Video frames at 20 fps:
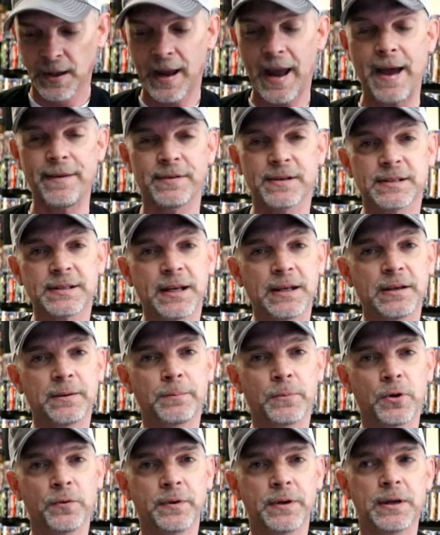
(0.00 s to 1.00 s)
Haven't seen the
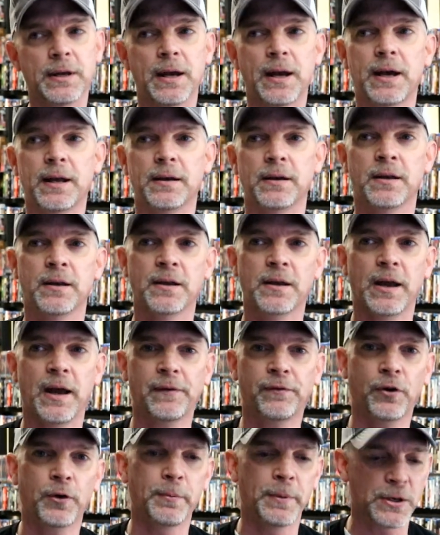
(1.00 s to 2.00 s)
movie yet.
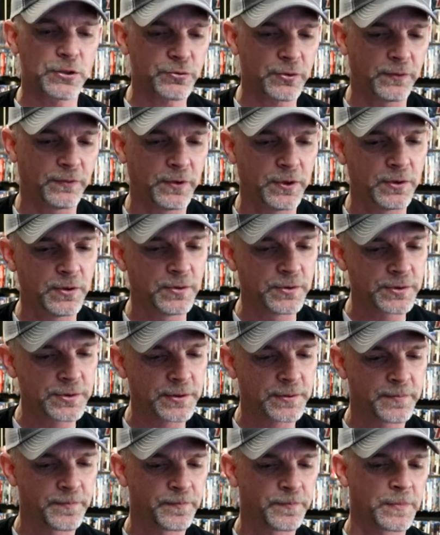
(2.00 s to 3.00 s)
I've heard mixed
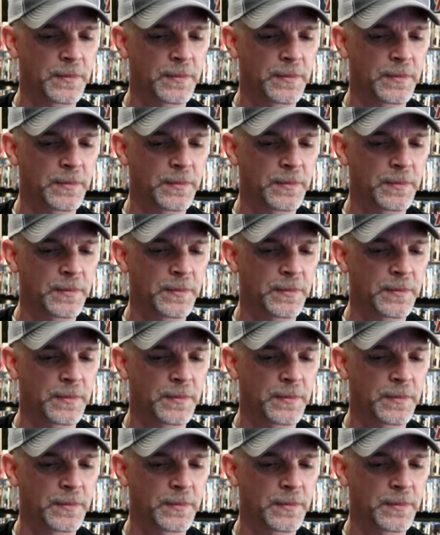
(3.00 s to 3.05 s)
reviews.